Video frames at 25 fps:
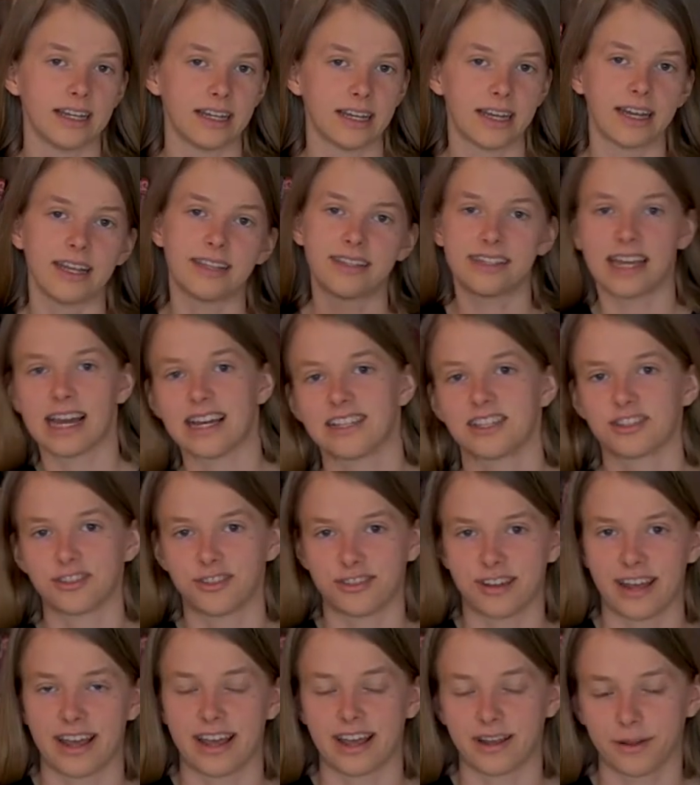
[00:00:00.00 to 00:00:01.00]
It's
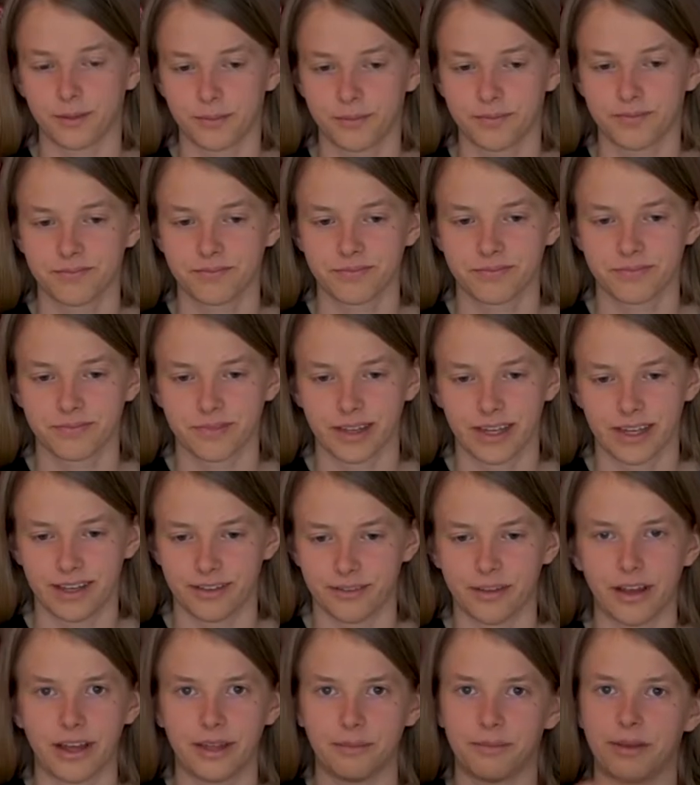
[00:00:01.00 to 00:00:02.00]
yesterday.
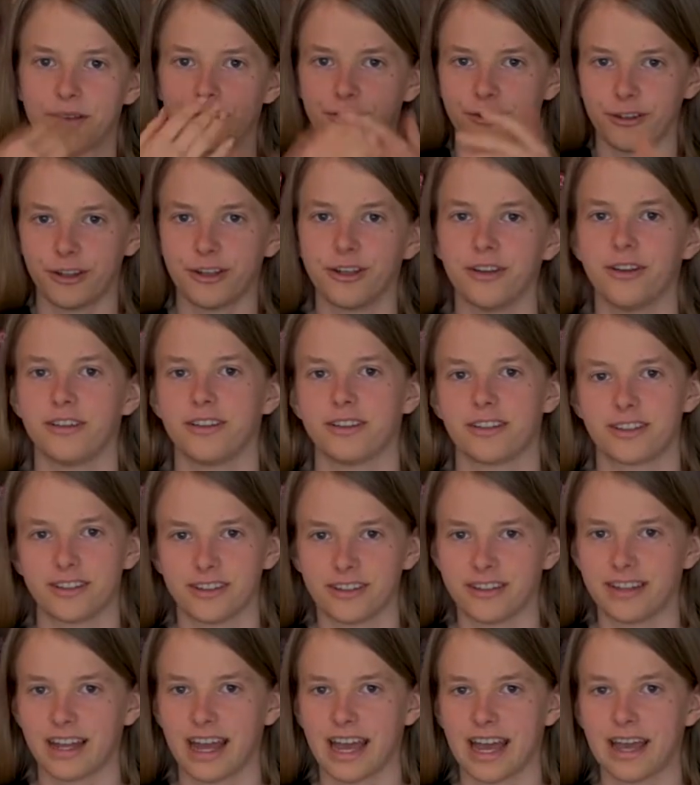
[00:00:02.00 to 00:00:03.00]
I mean, for you it's
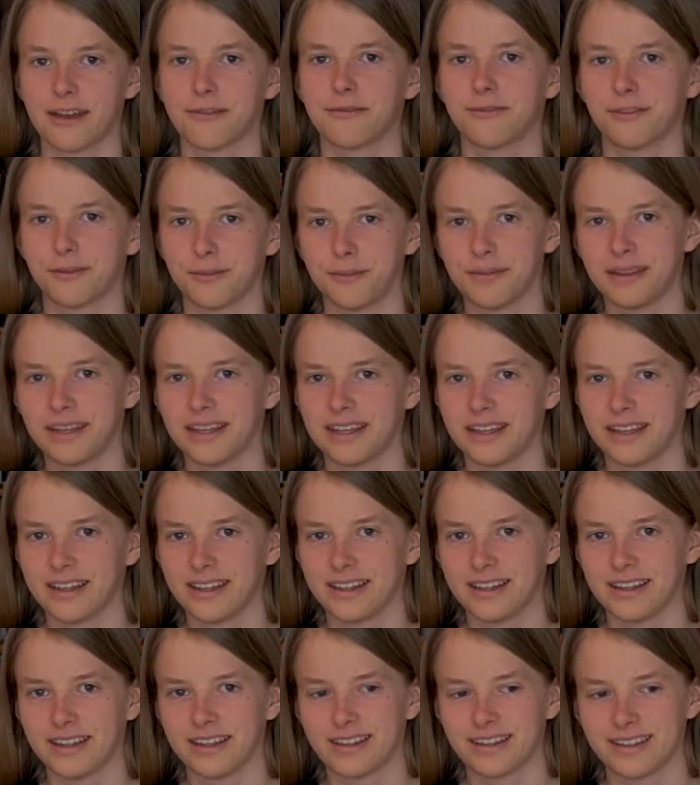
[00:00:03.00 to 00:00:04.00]
today. For
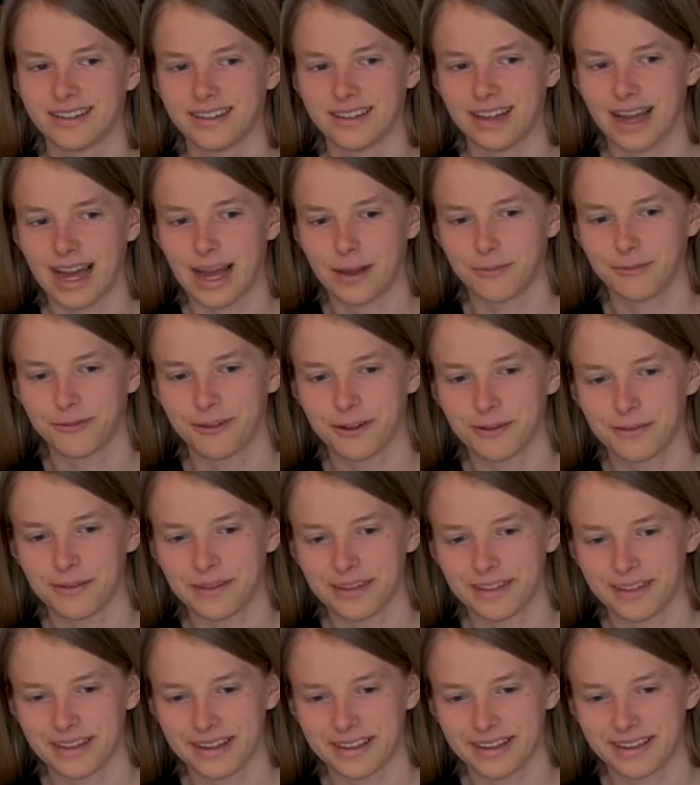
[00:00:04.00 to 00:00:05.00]
me, I'm
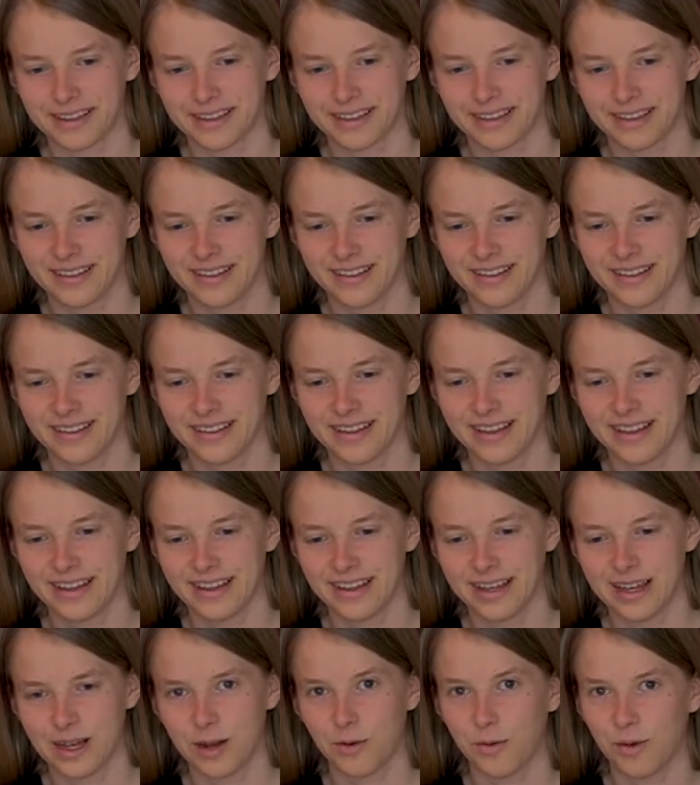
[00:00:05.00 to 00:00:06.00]
filming this
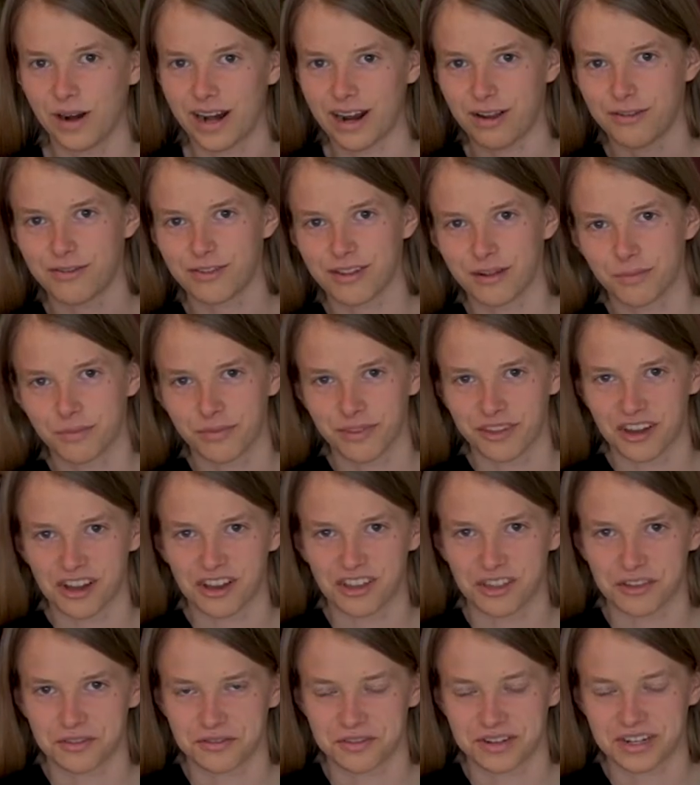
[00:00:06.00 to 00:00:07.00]
when I filmed the
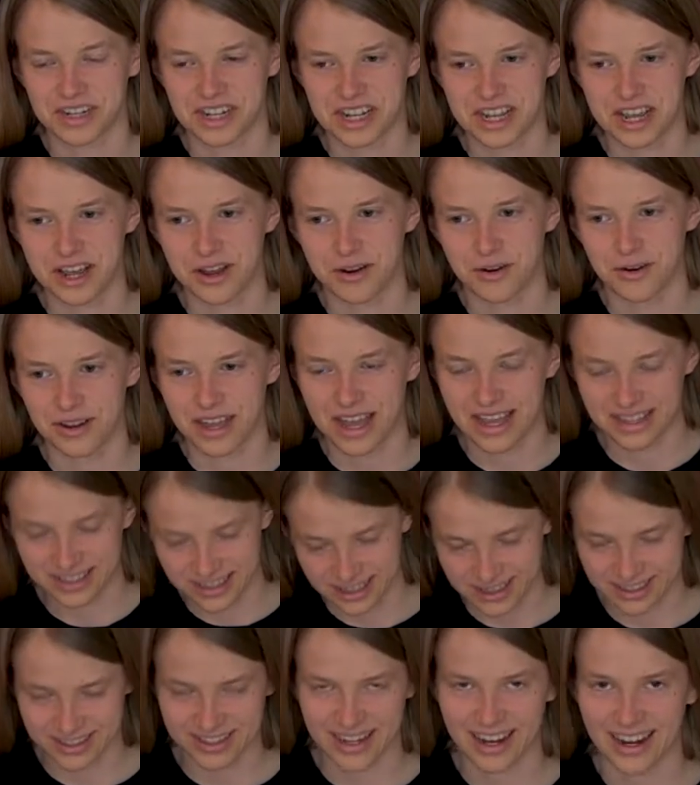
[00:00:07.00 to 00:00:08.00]
other video
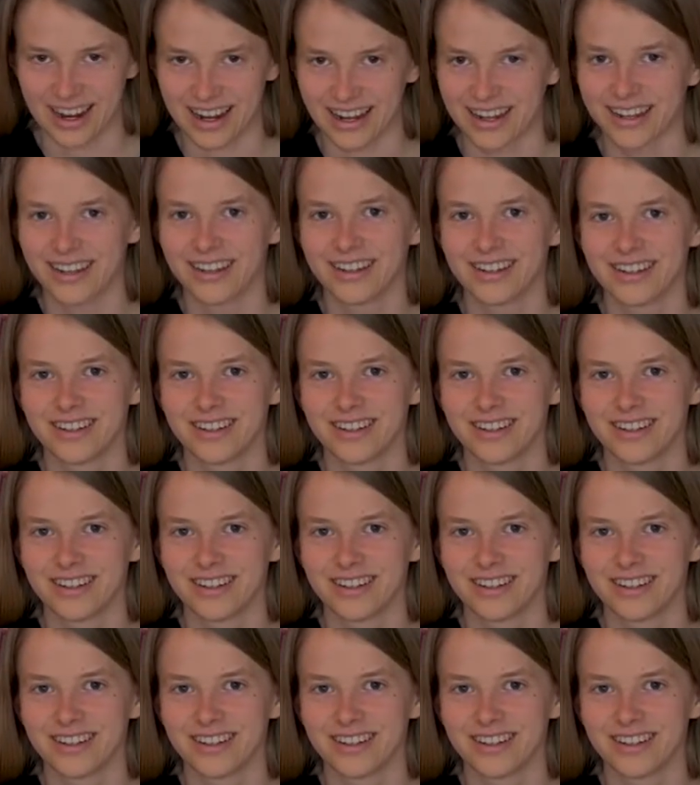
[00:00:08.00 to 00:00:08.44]
yesterday.